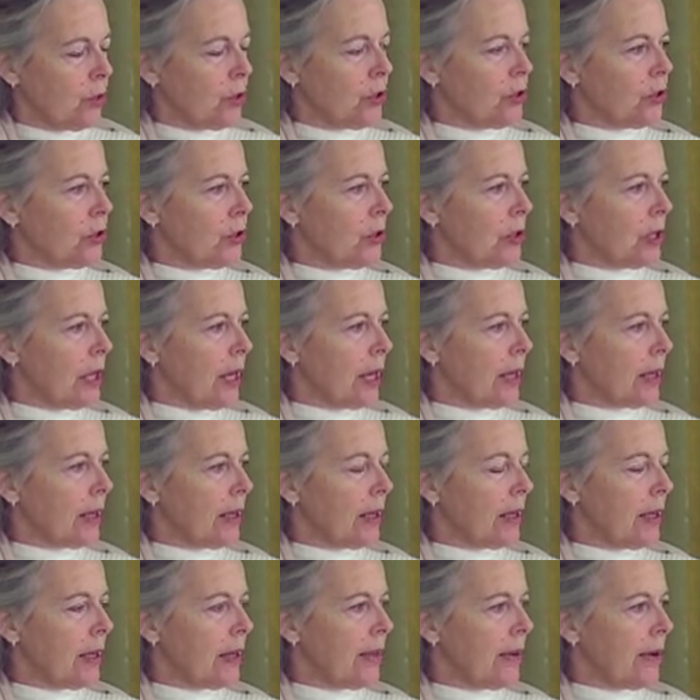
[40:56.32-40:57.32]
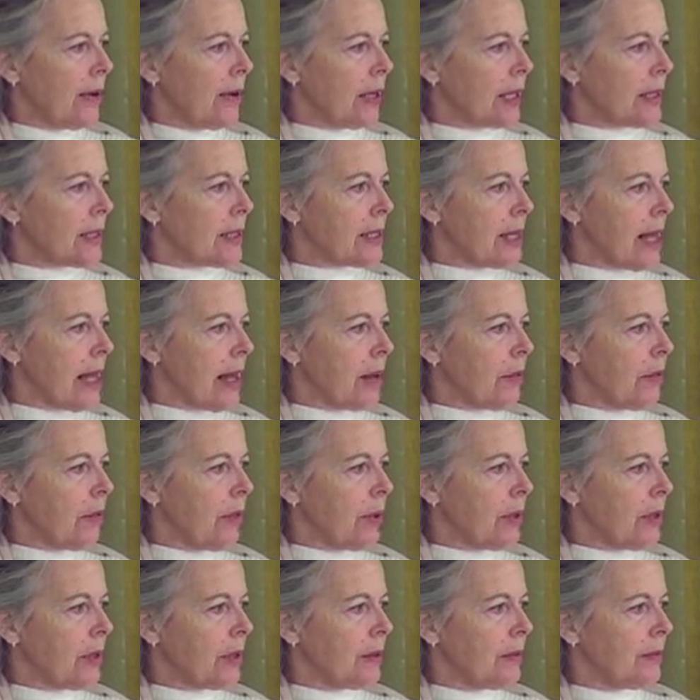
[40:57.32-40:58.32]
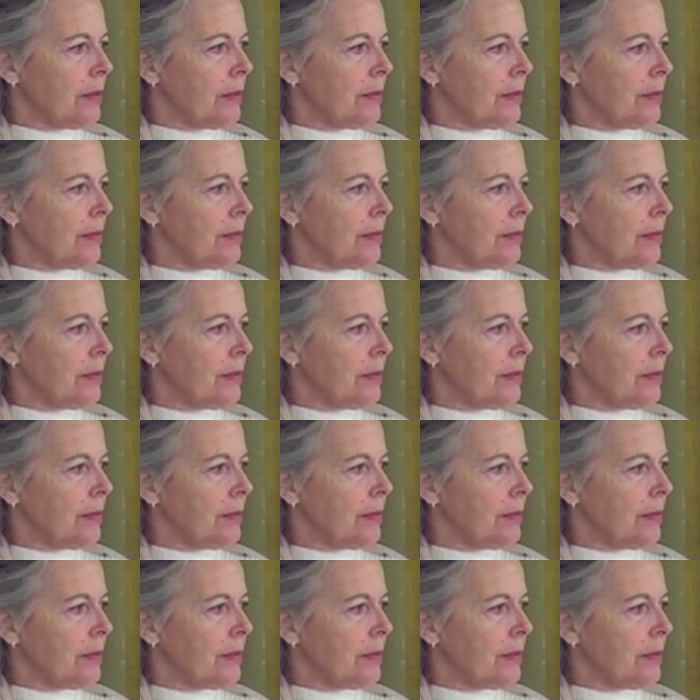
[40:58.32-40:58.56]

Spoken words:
Would you like another example?